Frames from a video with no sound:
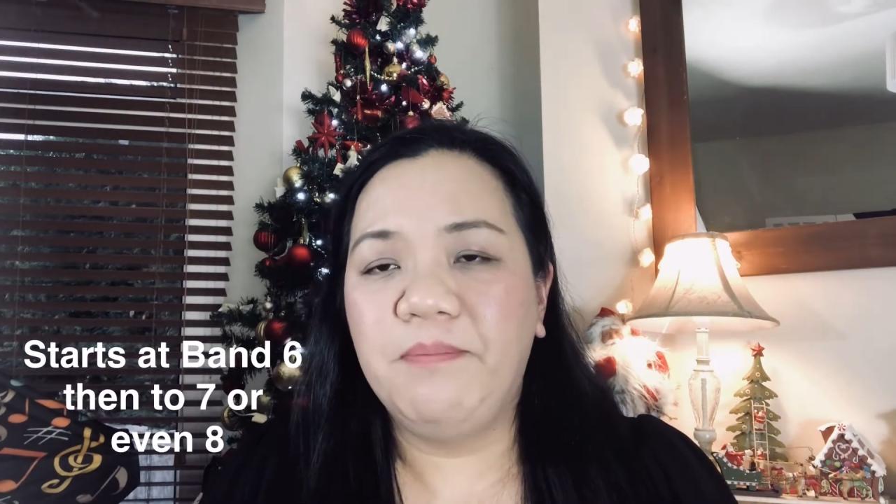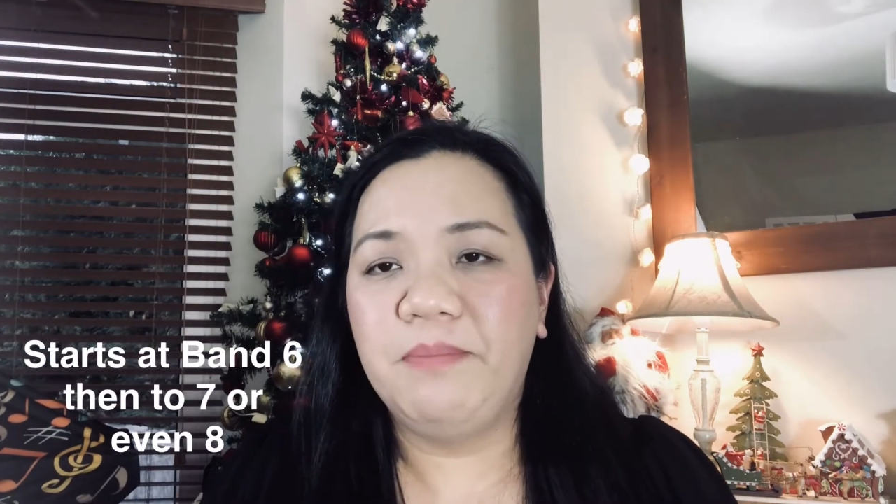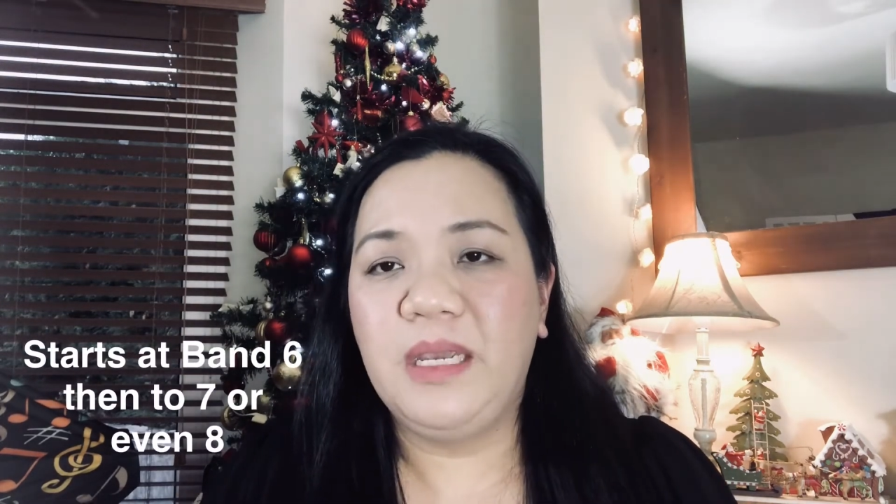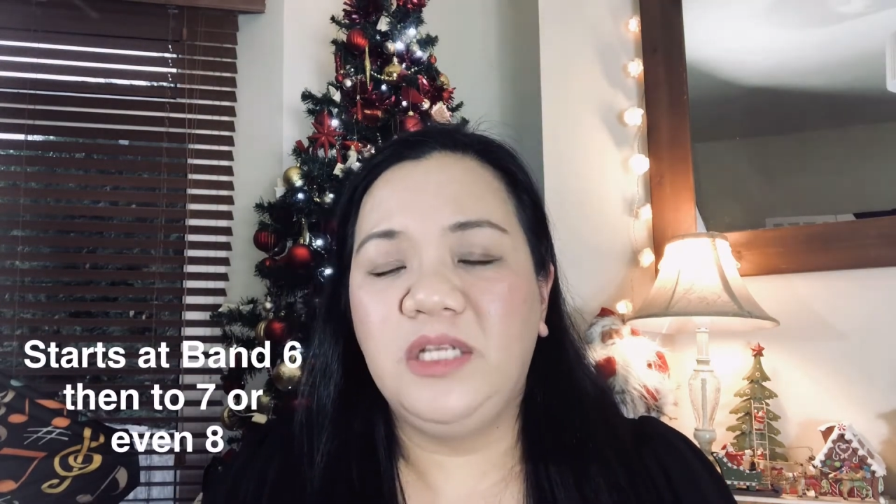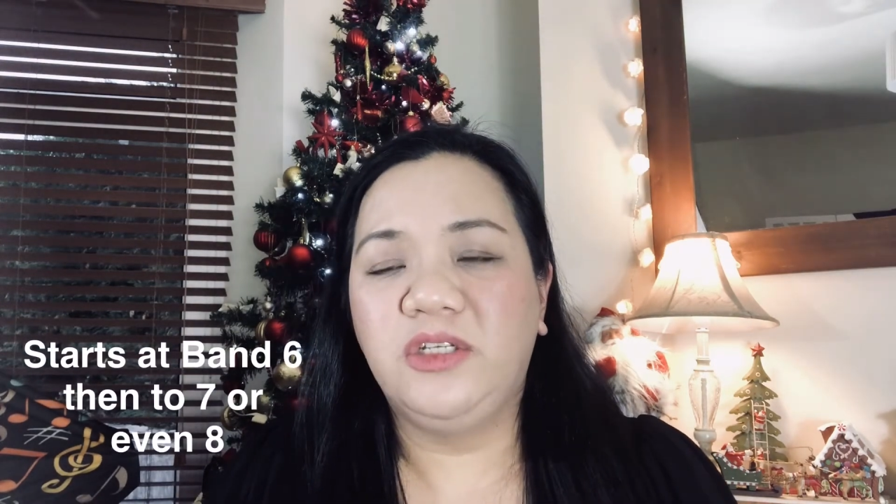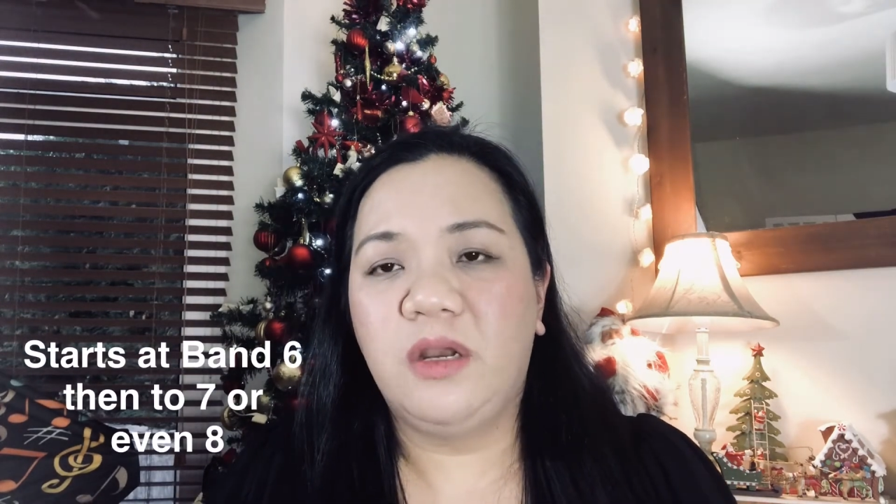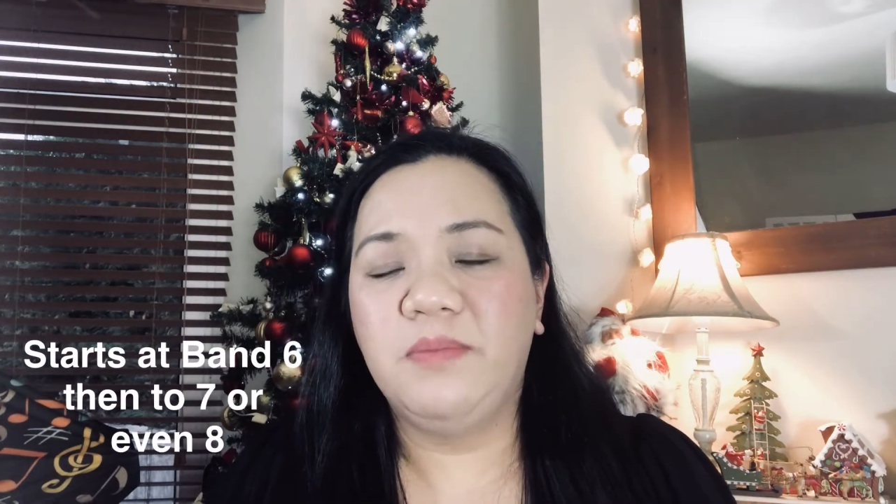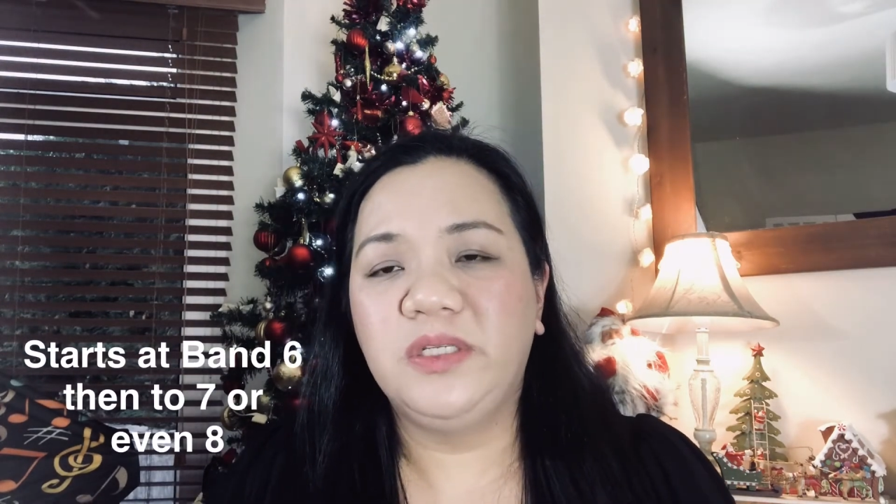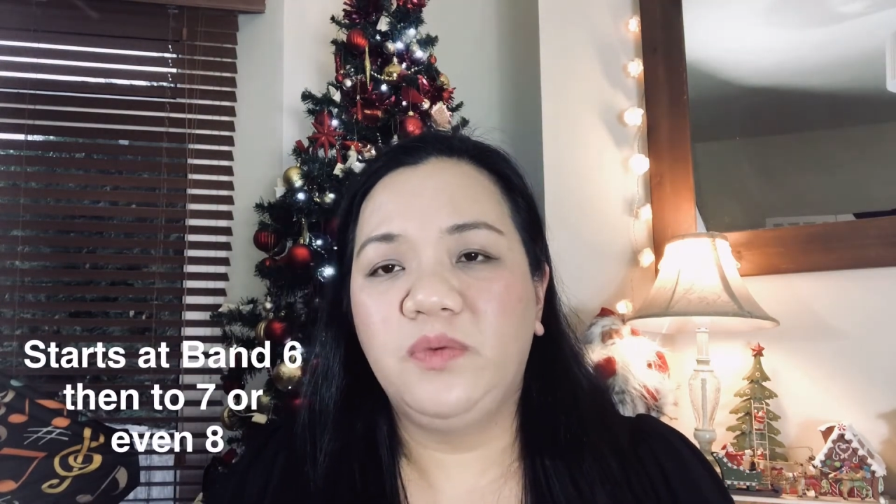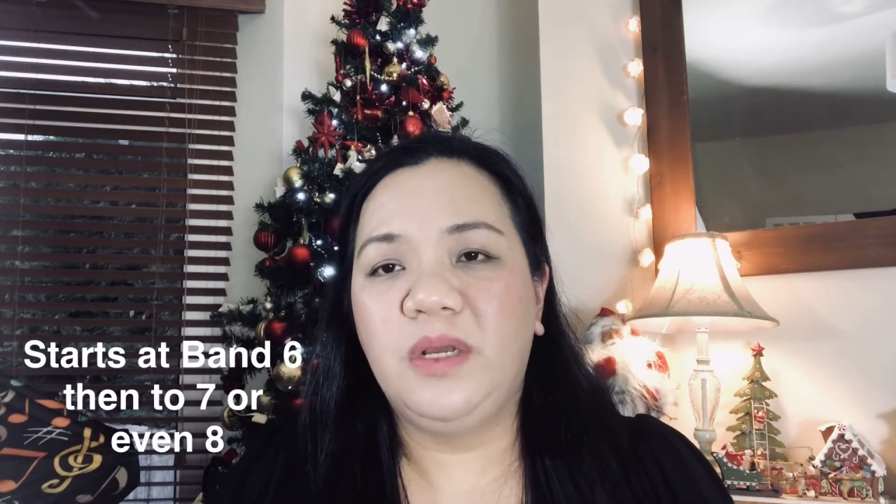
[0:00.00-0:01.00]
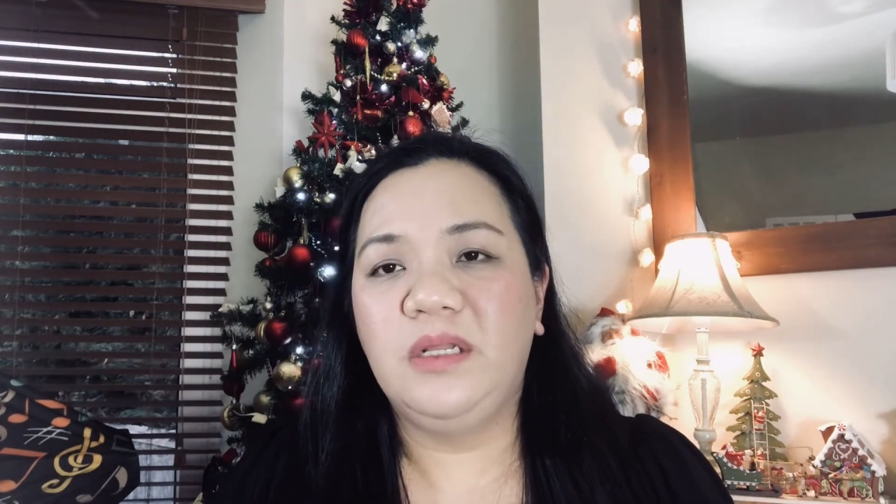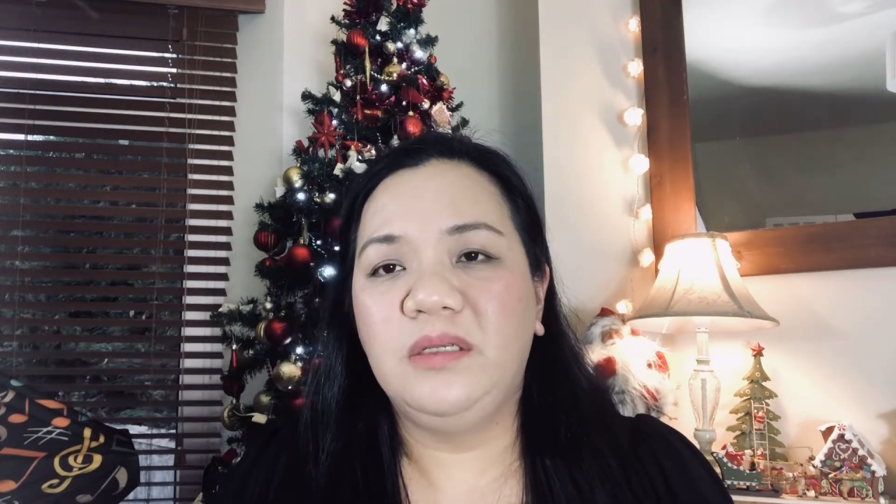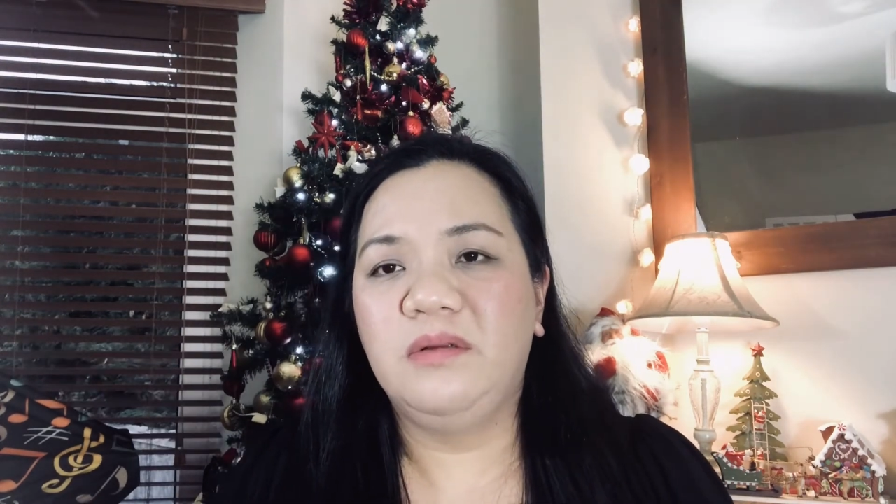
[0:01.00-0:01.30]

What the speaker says: paying job as well.